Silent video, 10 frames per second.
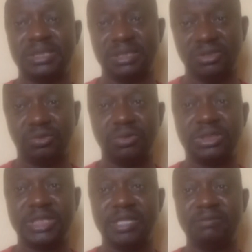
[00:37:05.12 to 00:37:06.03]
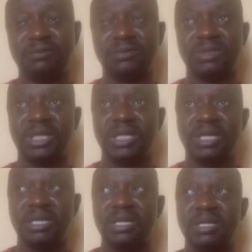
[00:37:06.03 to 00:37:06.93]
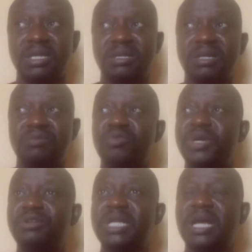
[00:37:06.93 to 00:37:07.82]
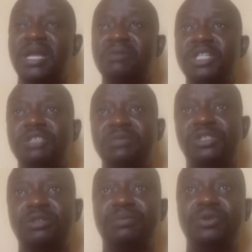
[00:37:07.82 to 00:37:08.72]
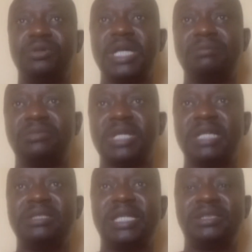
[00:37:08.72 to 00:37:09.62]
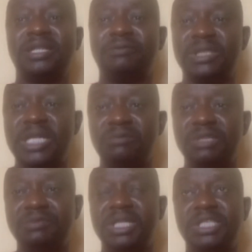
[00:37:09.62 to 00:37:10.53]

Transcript: in 200 level. And when we're doing our language immersion program at the Nigerian French Language Village